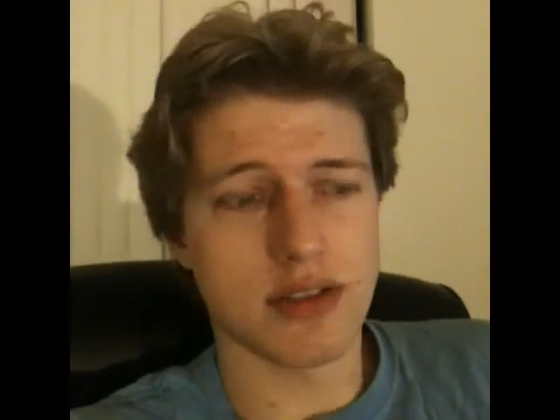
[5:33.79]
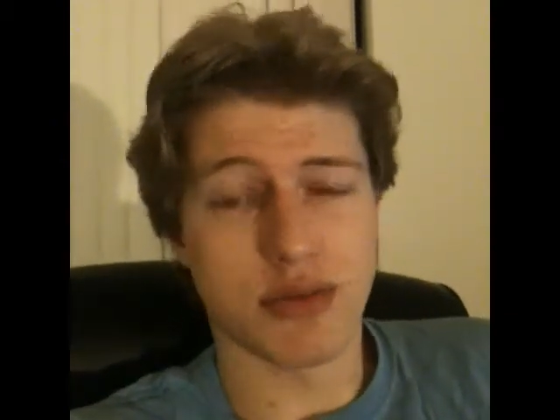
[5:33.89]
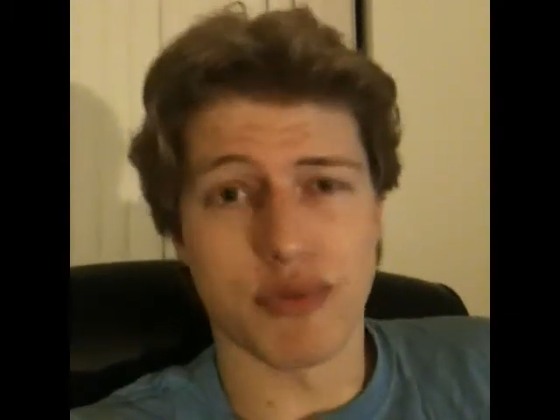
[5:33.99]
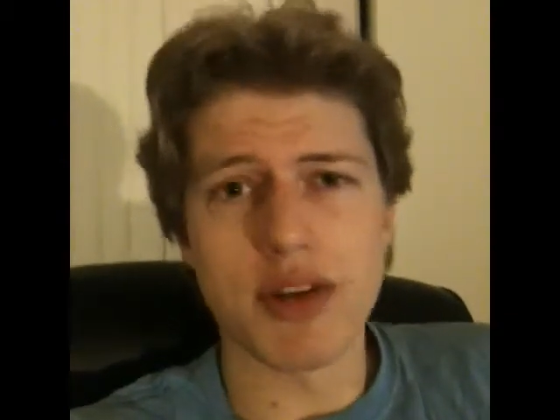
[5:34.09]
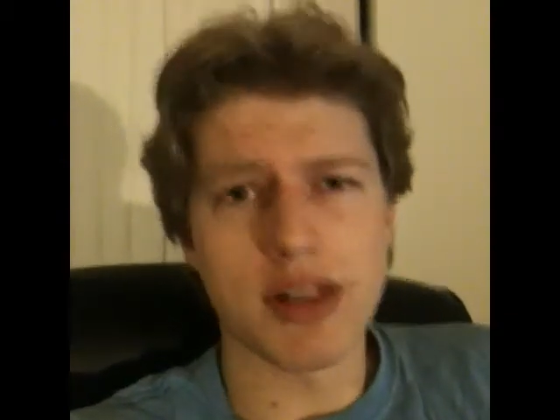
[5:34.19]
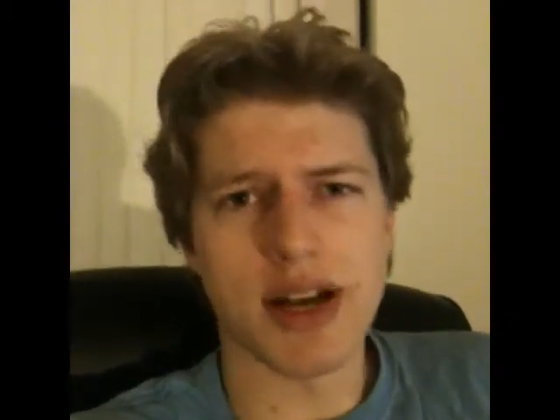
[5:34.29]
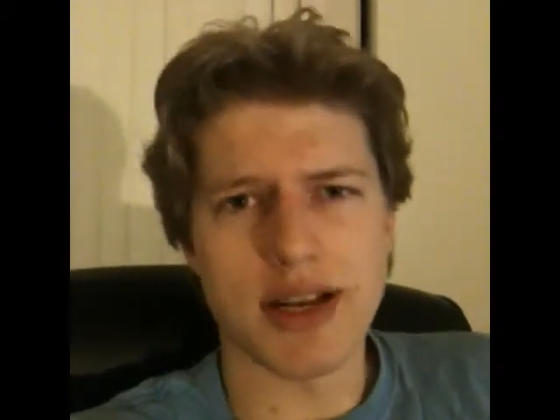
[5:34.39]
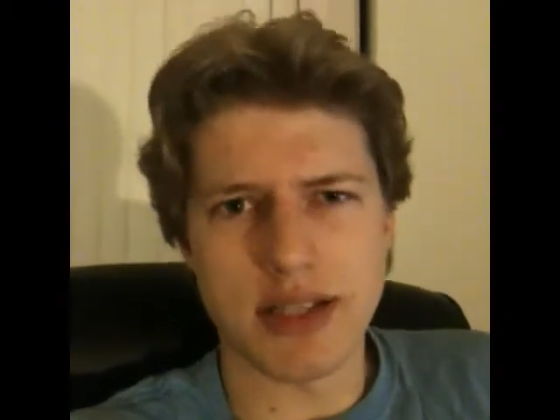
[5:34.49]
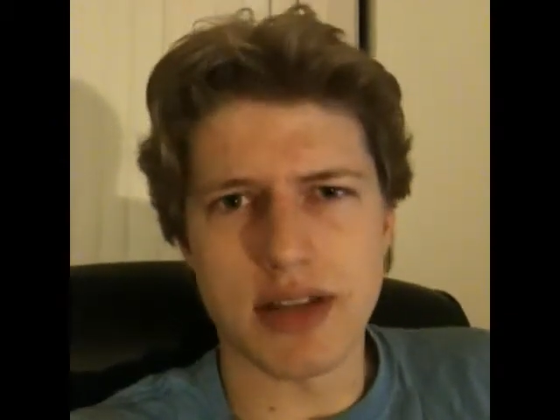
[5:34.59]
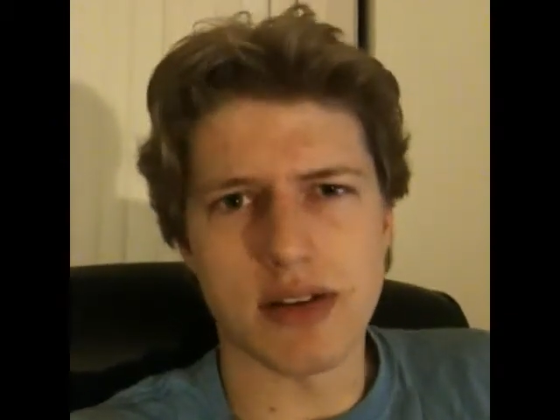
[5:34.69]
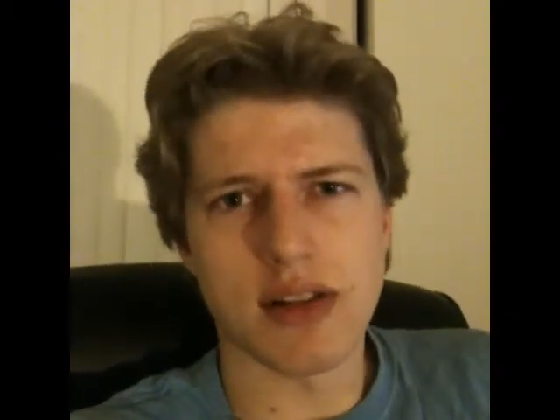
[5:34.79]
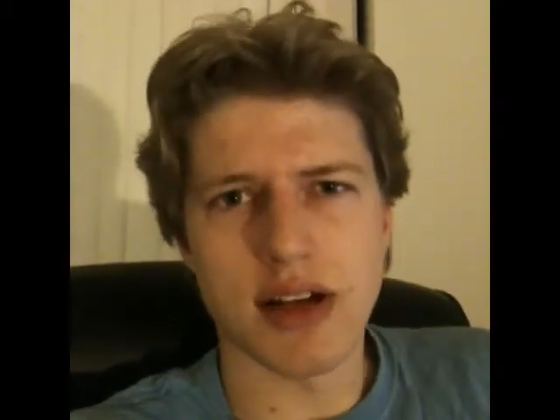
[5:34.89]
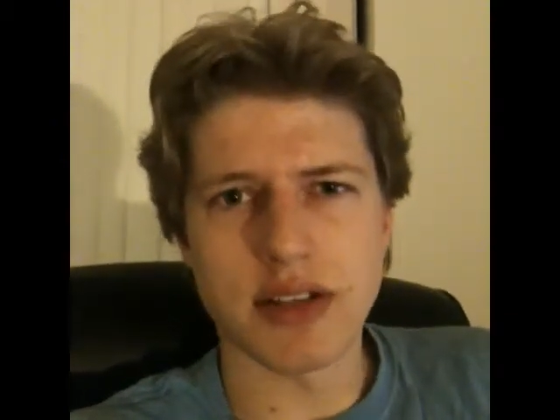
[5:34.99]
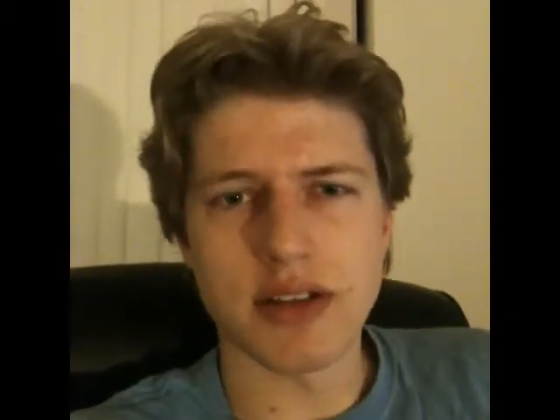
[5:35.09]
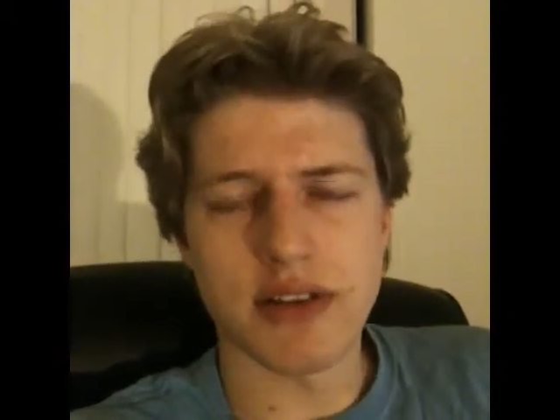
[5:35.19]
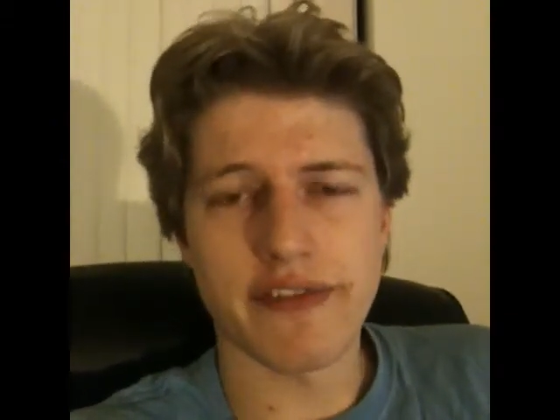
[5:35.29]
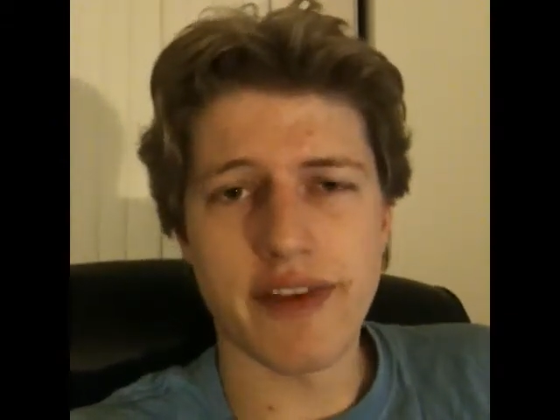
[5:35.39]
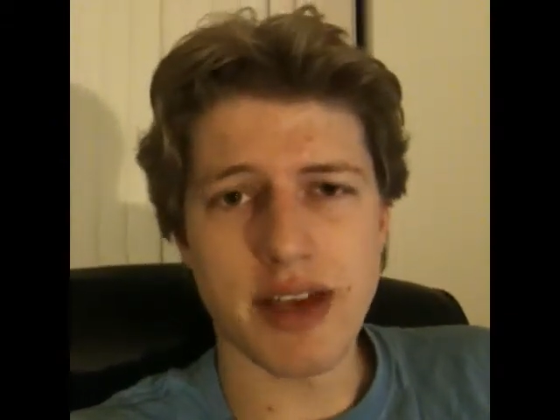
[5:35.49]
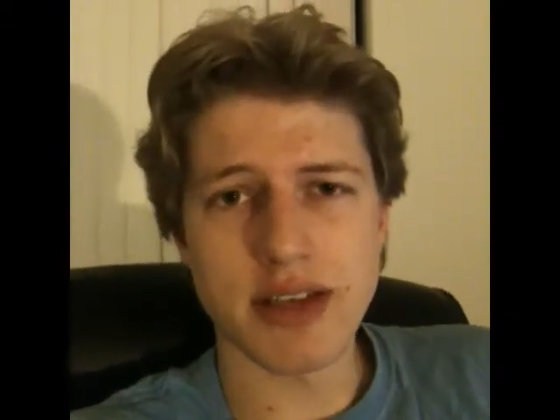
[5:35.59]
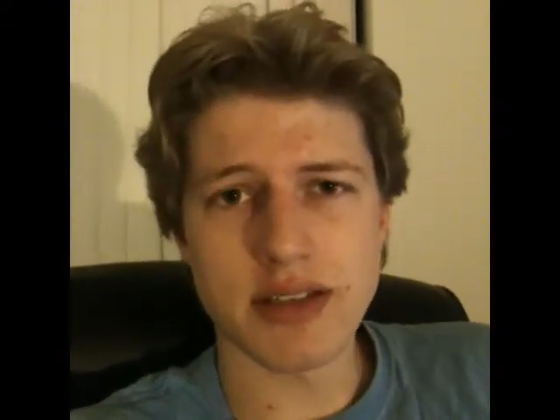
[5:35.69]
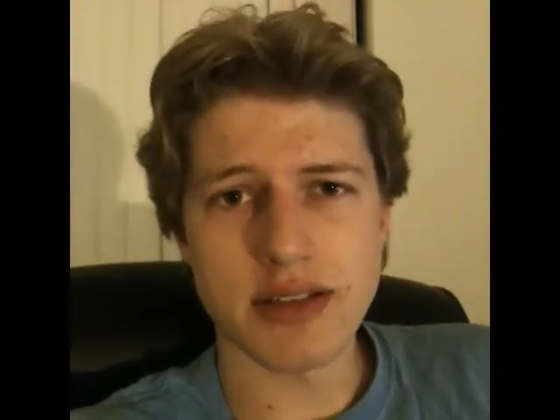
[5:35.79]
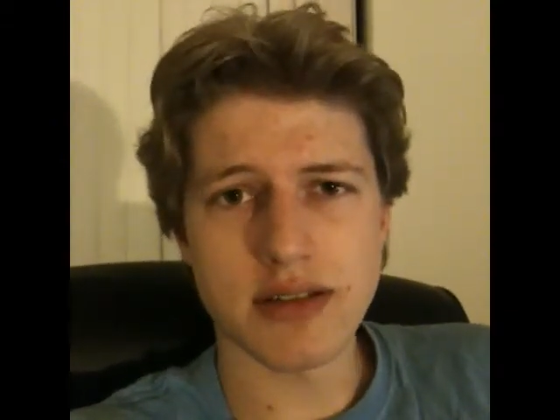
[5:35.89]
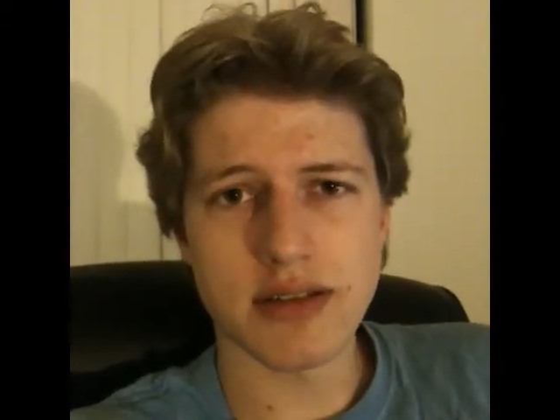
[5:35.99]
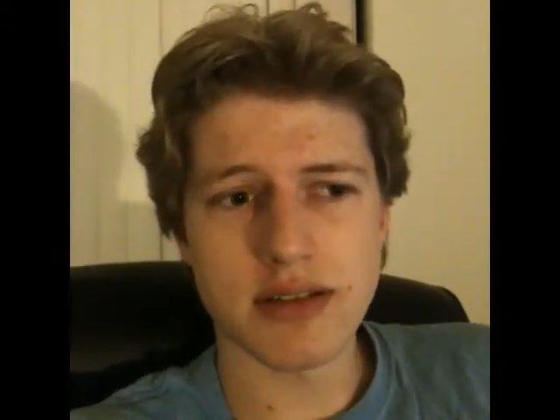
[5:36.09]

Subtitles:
realize that they're lying to your face.